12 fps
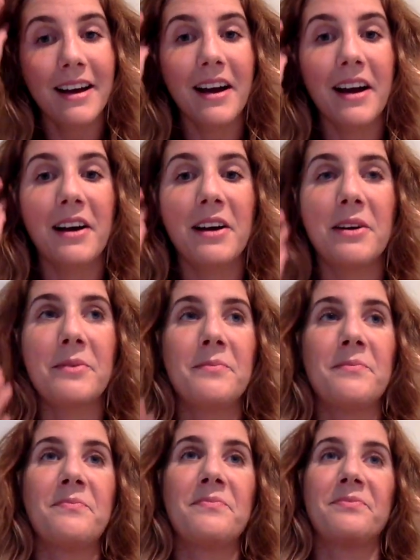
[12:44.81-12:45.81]

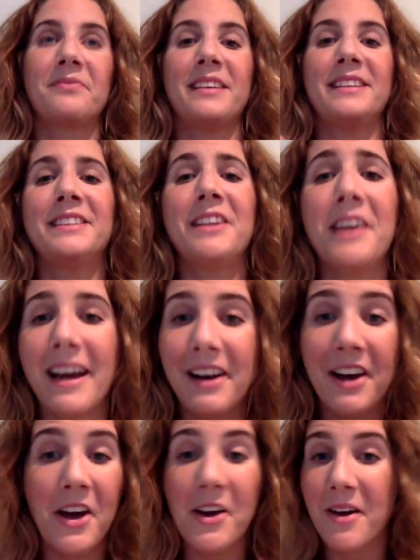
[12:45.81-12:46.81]
So
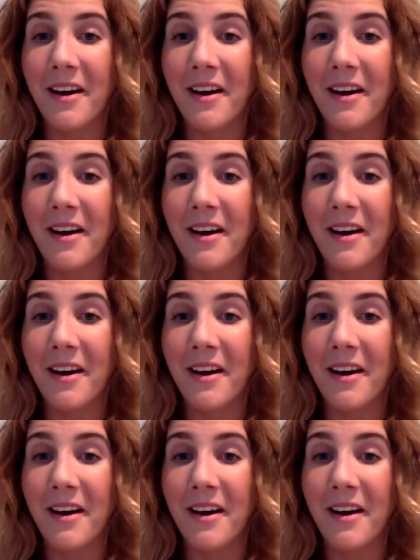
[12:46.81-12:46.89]
yeah,